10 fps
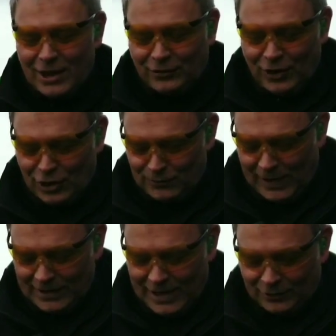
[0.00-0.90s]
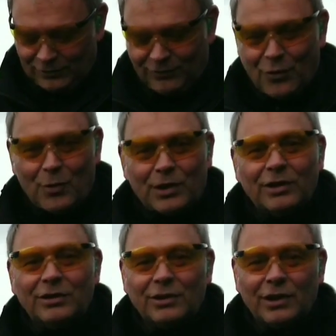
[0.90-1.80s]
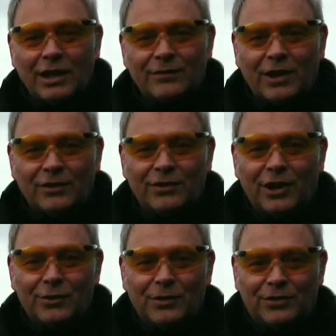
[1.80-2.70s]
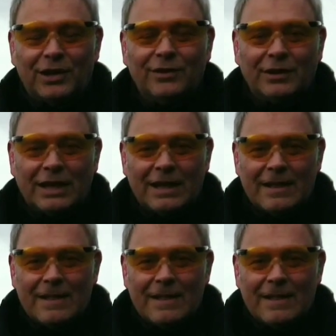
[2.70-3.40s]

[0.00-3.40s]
because I can rack the action forward on the left-hand side of the receiver.